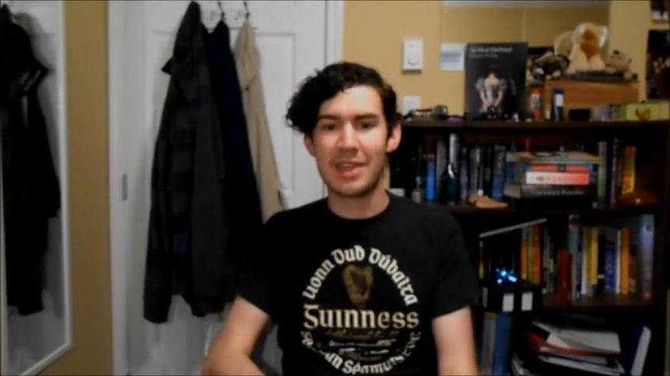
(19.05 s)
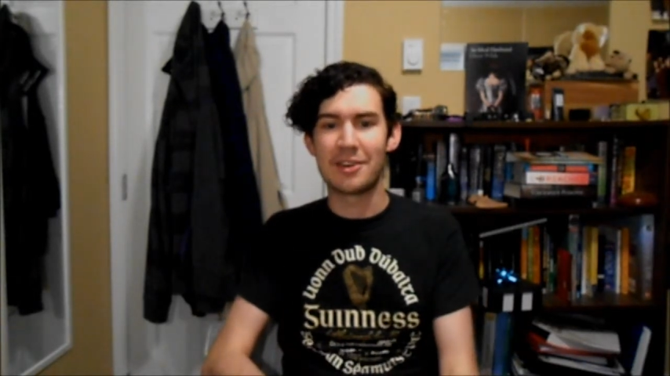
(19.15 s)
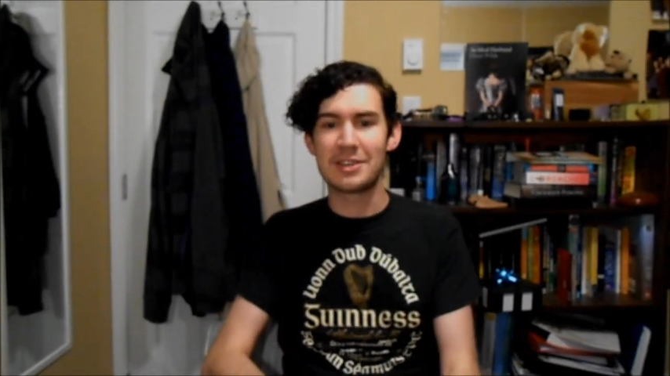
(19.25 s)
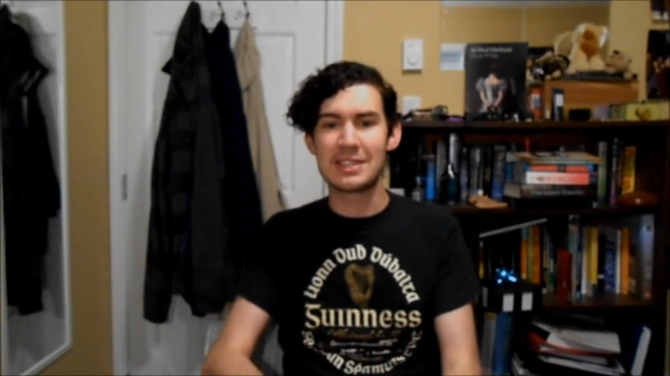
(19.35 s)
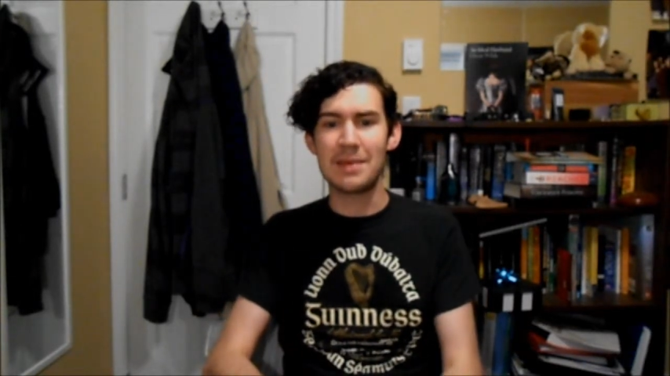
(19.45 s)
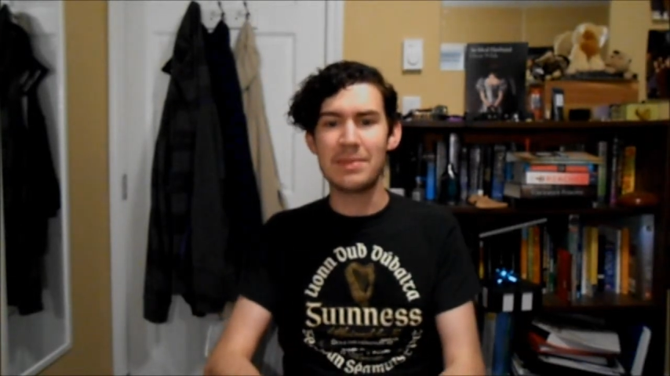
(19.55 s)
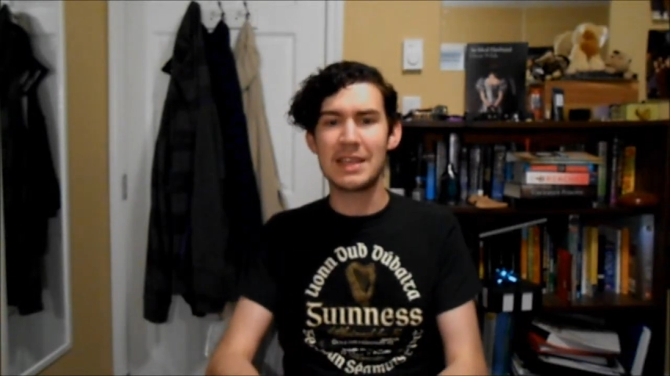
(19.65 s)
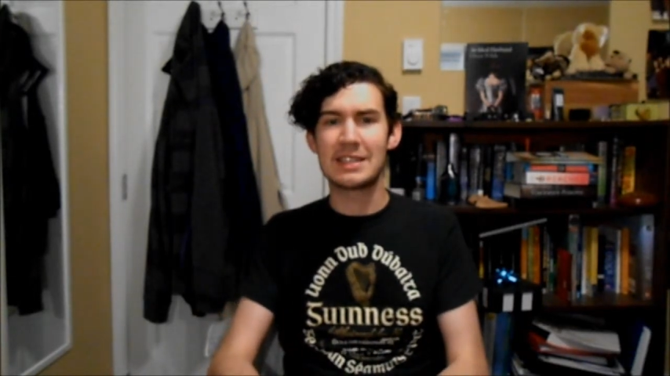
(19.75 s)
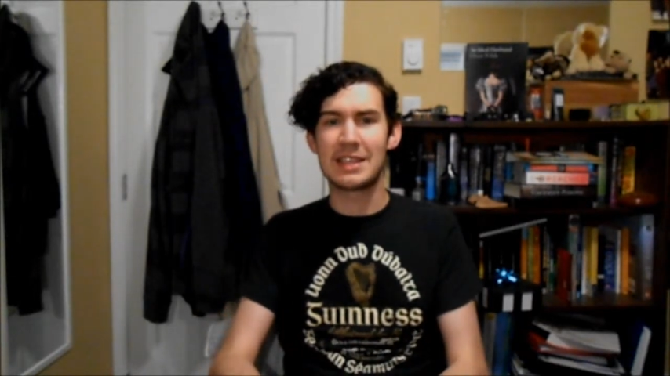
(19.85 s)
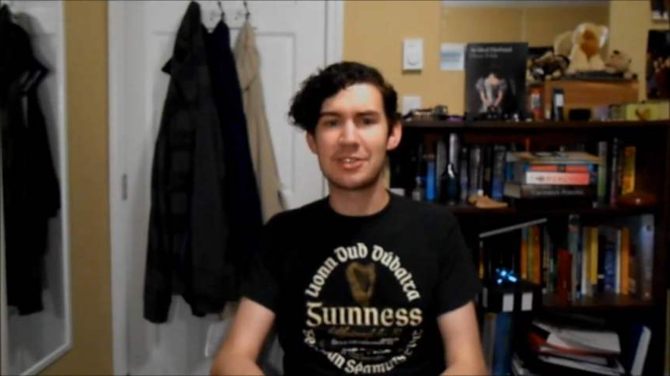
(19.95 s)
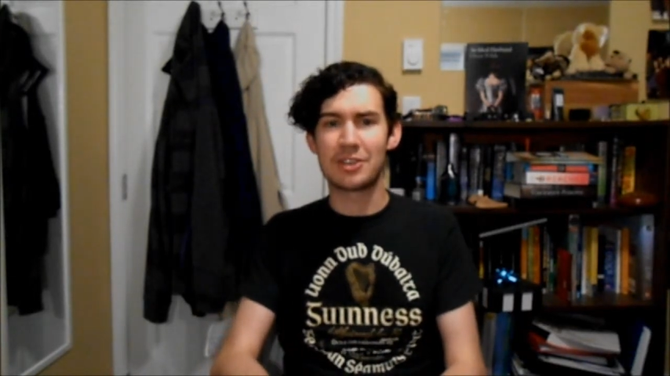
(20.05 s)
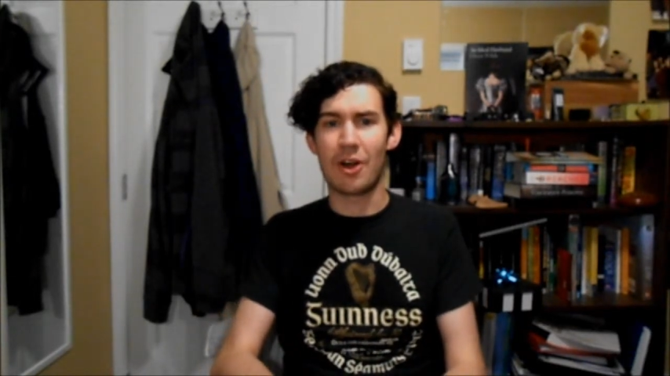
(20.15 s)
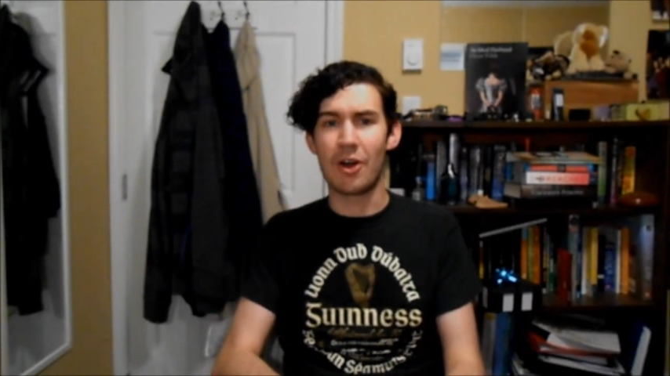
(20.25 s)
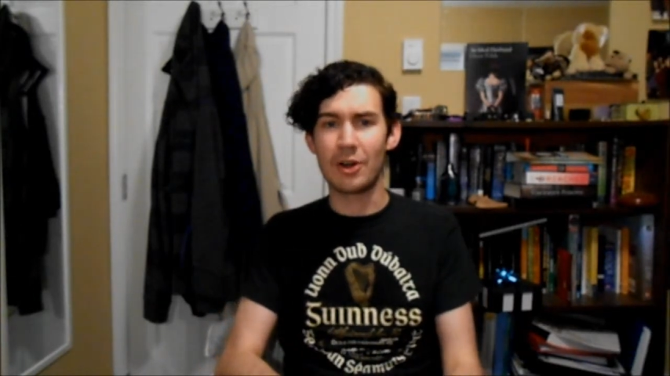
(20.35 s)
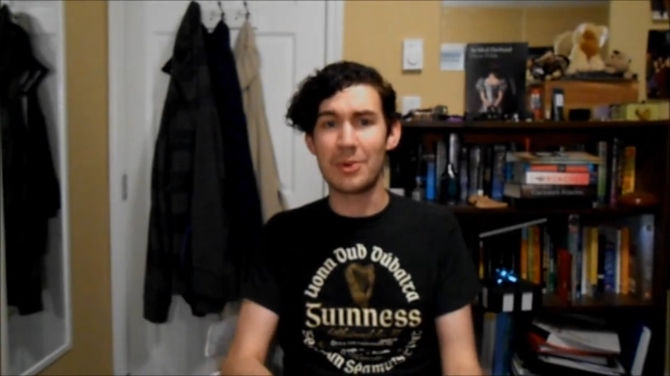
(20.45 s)
There are some things that
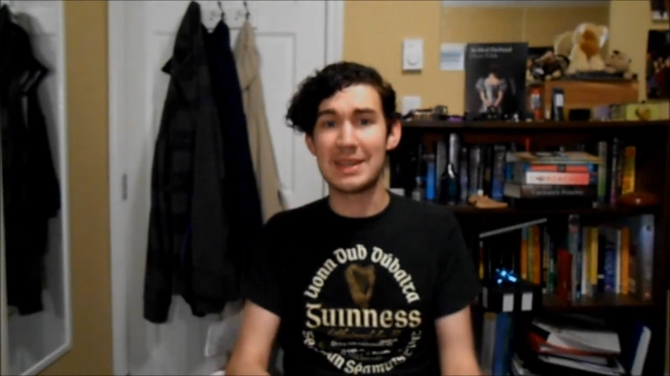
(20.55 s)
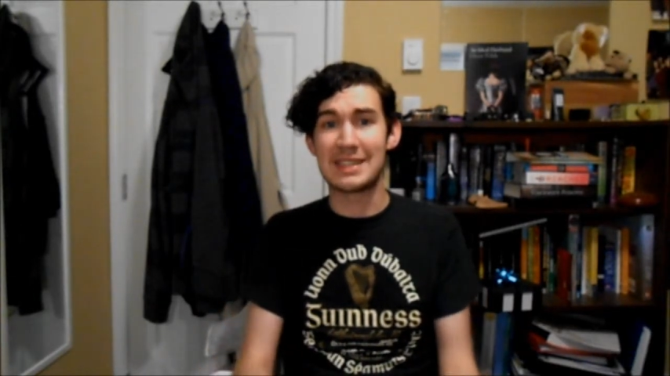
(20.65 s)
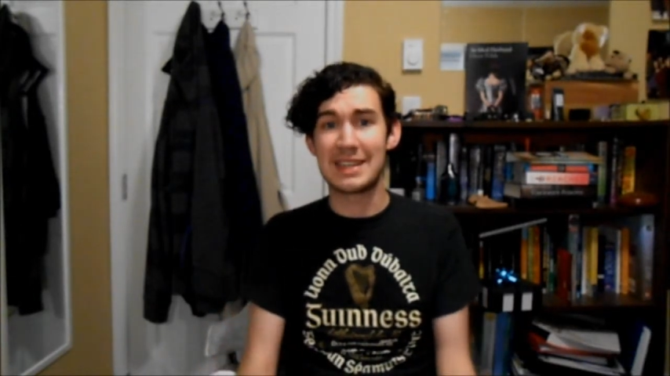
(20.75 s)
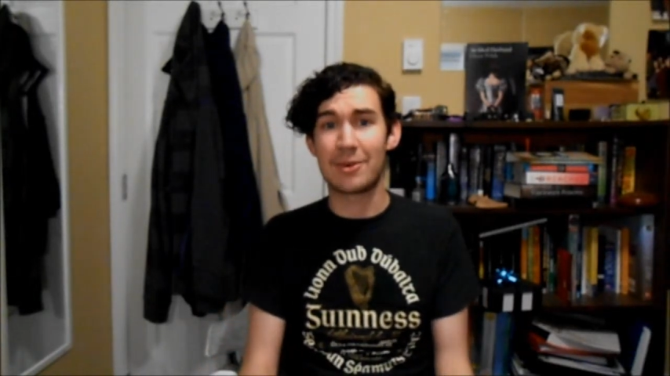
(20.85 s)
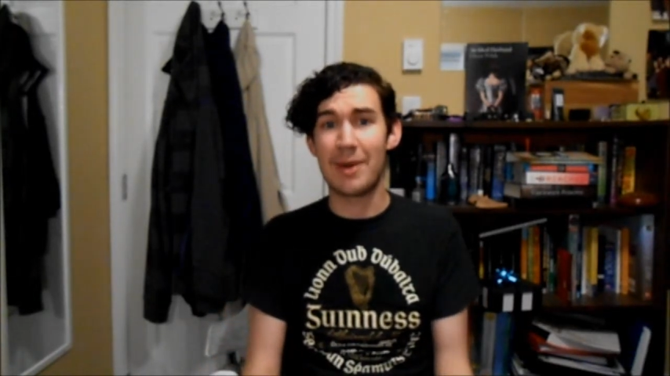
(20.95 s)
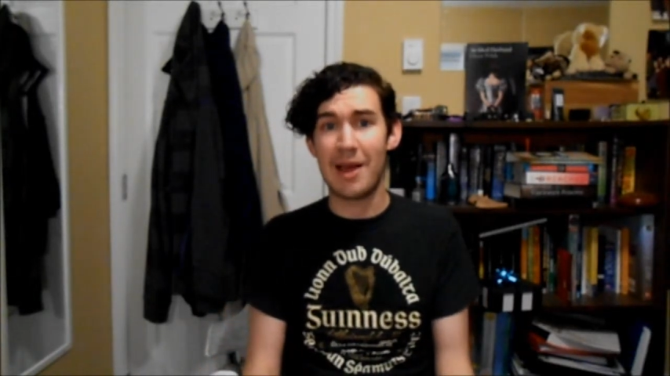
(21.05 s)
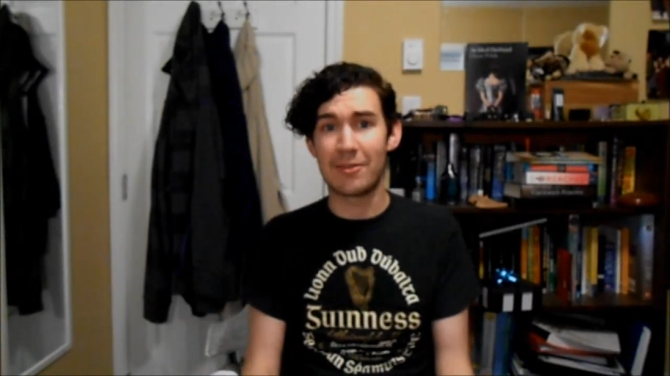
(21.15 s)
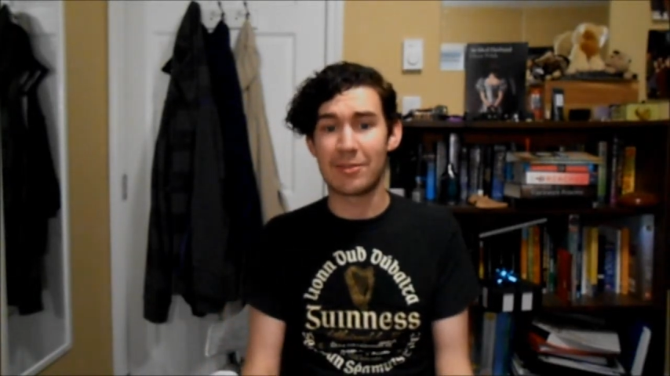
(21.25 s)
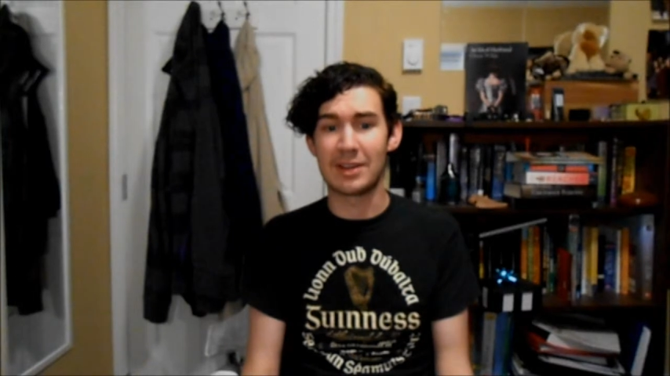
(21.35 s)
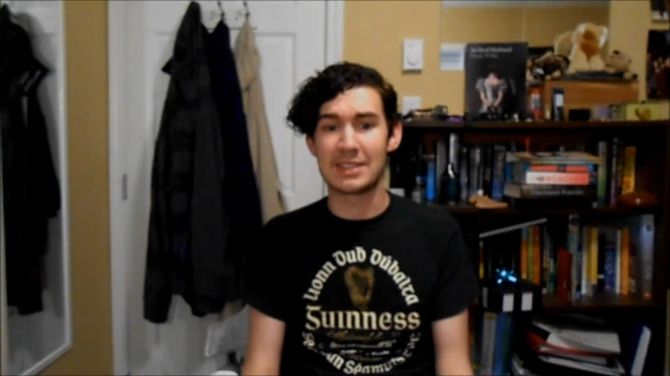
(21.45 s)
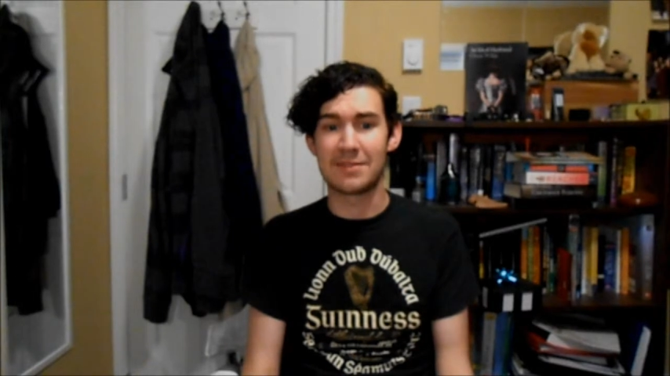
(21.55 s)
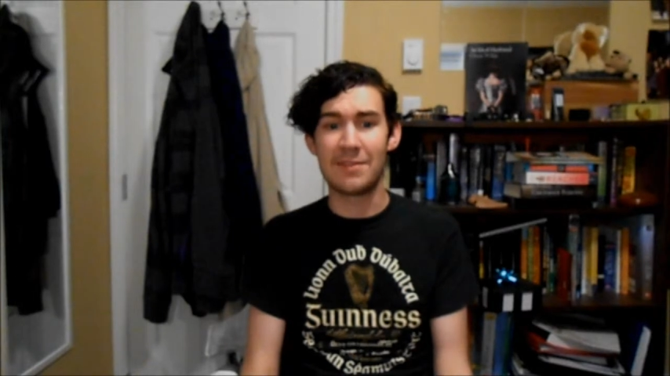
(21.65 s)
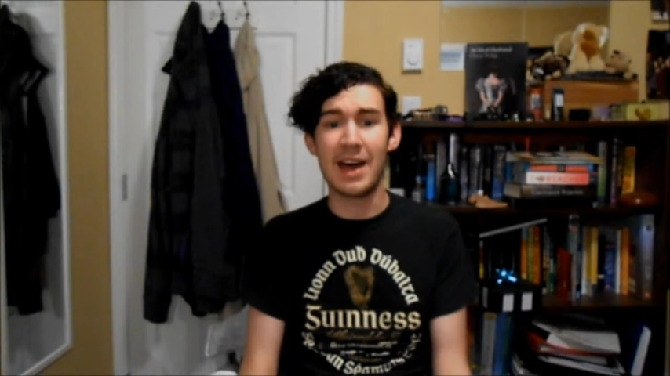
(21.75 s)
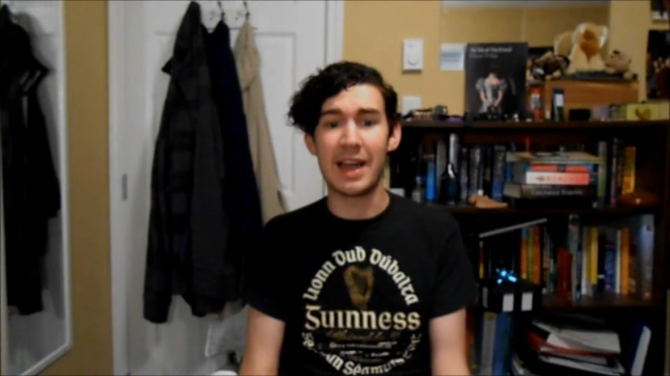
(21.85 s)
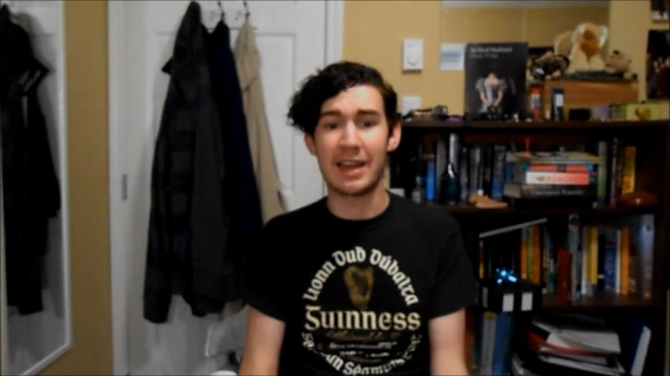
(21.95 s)
just aren't going to stick around for us to
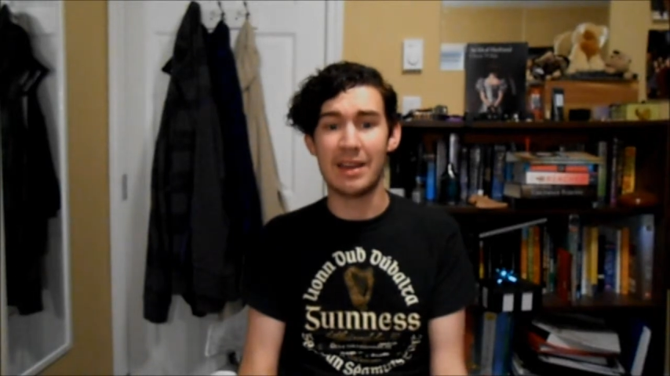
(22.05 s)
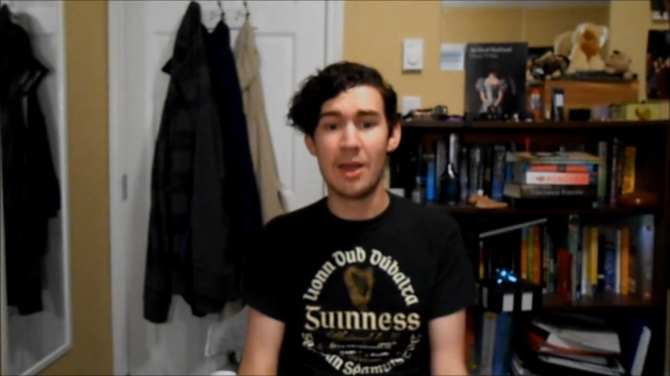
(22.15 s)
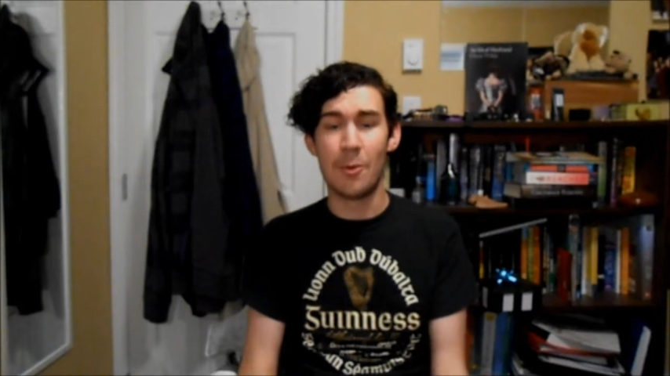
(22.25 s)
find.